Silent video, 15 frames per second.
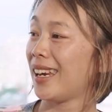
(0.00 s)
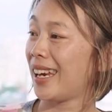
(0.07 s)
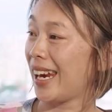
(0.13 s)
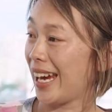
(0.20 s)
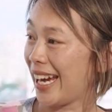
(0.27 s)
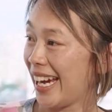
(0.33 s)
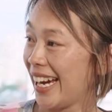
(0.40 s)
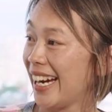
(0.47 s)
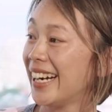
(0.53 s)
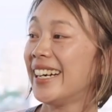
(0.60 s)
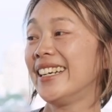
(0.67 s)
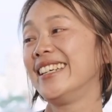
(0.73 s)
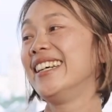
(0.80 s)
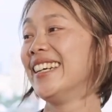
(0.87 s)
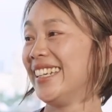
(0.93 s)
care,
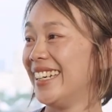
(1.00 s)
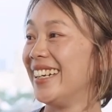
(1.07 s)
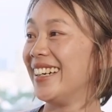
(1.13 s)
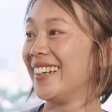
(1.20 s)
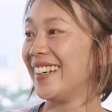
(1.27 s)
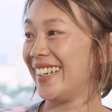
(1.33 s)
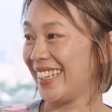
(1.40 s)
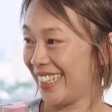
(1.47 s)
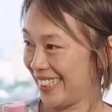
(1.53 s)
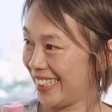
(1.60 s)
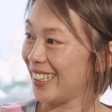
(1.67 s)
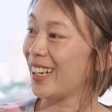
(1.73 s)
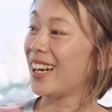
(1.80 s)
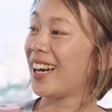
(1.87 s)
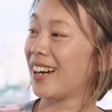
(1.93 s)
okay,
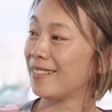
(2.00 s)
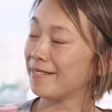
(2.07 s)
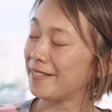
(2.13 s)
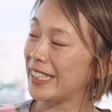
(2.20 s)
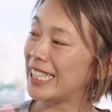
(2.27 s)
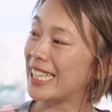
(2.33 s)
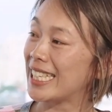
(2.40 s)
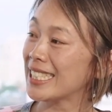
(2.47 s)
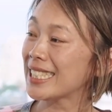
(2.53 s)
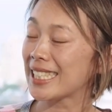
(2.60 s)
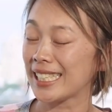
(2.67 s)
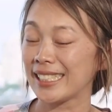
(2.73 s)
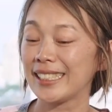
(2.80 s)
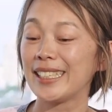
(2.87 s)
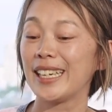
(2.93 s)
confidence,
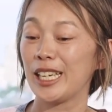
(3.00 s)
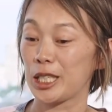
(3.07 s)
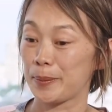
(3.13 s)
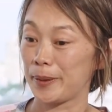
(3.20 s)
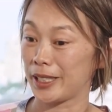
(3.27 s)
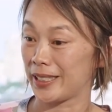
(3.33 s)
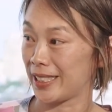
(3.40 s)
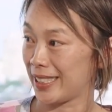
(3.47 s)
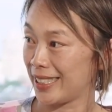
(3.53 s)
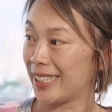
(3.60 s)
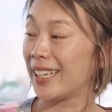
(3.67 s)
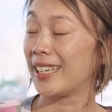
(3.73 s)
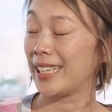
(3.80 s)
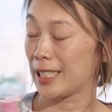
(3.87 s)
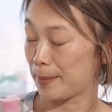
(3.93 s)
and
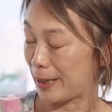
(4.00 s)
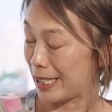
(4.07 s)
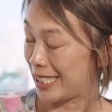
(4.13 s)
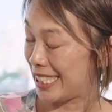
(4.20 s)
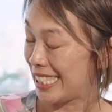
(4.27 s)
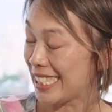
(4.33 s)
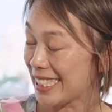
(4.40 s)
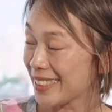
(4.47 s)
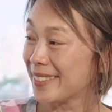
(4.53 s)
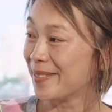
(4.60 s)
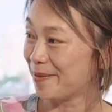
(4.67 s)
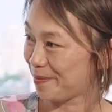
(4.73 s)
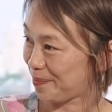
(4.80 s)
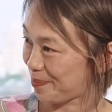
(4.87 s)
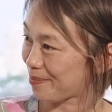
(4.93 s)
expertise.
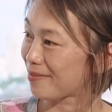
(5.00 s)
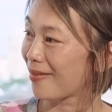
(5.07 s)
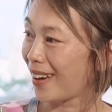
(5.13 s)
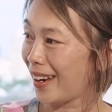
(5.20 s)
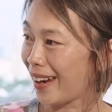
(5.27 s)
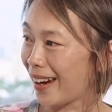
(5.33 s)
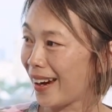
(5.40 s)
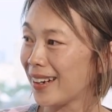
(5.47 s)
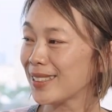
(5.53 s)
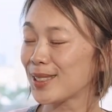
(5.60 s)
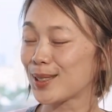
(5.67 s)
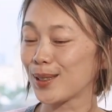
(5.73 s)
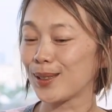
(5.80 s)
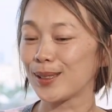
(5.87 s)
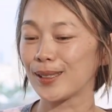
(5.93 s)
Okay. Yeah,
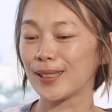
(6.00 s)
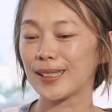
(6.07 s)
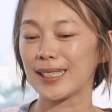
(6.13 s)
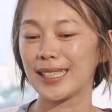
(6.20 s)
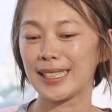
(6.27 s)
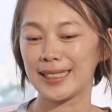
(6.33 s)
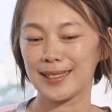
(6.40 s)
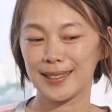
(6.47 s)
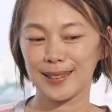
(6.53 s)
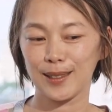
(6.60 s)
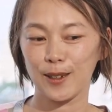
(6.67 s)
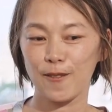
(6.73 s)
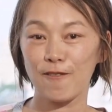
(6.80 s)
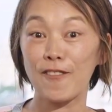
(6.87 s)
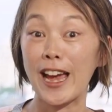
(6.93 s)
so it's
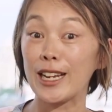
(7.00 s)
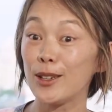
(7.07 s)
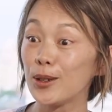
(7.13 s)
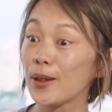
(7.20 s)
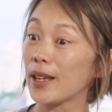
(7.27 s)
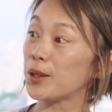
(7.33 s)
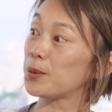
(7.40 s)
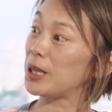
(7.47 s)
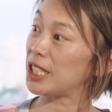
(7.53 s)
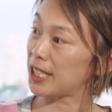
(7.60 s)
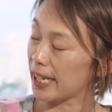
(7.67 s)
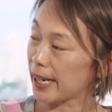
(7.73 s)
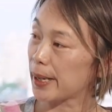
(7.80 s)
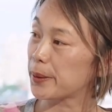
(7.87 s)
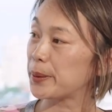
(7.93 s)
a value that we
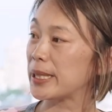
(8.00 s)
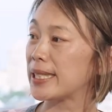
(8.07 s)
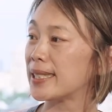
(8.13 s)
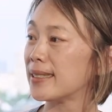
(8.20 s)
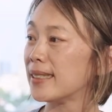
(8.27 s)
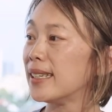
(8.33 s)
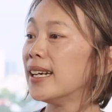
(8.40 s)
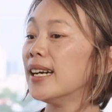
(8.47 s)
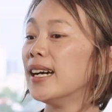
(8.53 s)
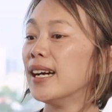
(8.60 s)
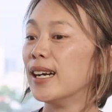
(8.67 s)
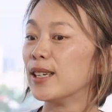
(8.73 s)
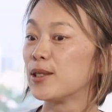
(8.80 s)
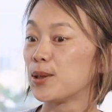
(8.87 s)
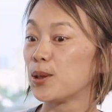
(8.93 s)
share with
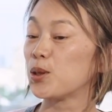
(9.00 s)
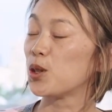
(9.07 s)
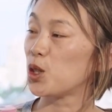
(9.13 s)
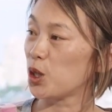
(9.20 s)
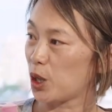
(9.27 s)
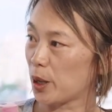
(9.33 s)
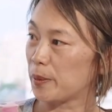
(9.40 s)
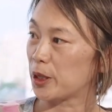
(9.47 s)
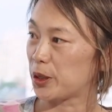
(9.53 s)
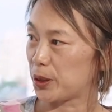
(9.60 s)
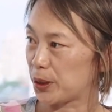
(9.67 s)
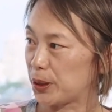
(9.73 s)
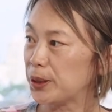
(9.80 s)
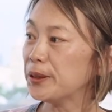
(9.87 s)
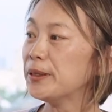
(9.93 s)
the newcomer
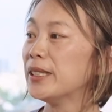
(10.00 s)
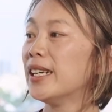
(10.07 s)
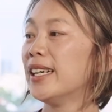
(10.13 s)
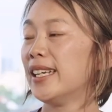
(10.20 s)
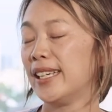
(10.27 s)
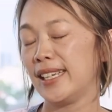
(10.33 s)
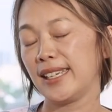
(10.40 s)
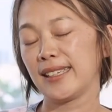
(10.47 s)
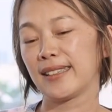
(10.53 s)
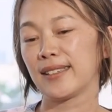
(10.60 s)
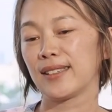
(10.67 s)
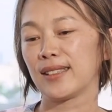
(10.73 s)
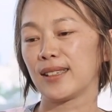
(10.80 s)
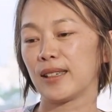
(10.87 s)
too. Okay. And